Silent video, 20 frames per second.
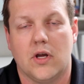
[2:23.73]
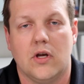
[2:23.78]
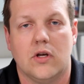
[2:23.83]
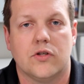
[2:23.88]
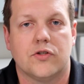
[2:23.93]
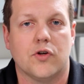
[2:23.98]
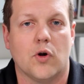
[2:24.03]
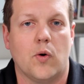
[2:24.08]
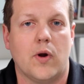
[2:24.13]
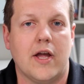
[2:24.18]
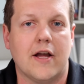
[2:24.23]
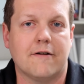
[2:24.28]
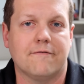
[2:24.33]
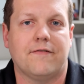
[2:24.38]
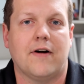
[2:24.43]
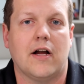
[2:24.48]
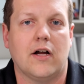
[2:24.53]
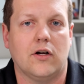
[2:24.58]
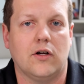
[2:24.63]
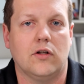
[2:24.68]
So
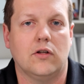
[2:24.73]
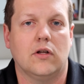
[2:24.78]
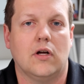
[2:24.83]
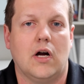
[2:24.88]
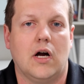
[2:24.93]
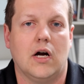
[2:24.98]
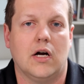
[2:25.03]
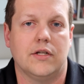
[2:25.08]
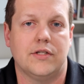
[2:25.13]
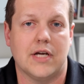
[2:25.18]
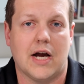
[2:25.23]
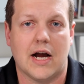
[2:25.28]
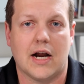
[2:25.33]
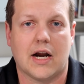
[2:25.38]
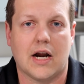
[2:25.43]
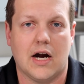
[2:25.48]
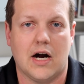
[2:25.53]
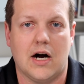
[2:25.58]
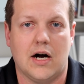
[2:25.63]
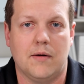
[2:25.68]

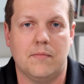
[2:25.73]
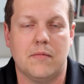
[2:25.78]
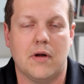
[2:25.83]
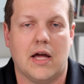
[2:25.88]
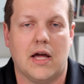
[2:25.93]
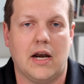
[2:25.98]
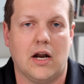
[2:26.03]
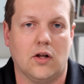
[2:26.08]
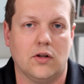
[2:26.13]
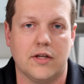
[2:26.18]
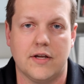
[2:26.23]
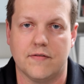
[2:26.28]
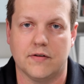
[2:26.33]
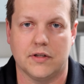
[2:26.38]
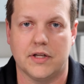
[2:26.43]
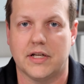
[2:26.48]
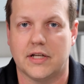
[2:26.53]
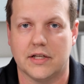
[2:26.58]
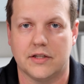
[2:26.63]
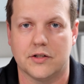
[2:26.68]
inkfile.com, and I'll leave a
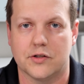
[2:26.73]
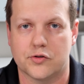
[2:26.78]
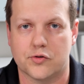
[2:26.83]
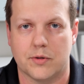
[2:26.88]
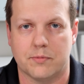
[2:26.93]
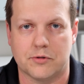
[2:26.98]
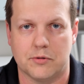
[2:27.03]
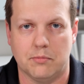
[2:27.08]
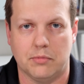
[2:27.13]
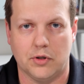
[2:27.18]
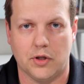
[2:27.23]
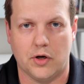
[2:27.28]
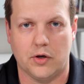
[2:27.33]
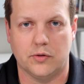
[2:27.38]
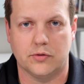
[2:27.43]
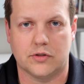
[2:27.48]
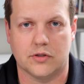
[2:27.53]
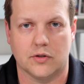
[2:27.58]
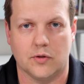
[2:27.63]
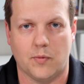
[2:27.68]
link in the description below
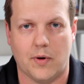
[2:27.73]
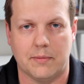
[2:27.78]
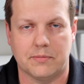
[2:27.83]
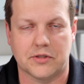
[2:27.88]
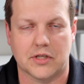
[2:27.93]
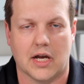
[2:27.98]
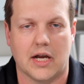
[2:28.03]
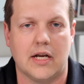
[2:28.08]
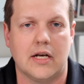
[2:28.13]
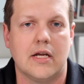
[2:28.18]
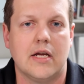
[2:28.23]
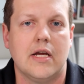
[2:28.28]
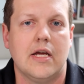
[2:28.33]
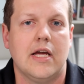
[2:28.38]
to the website.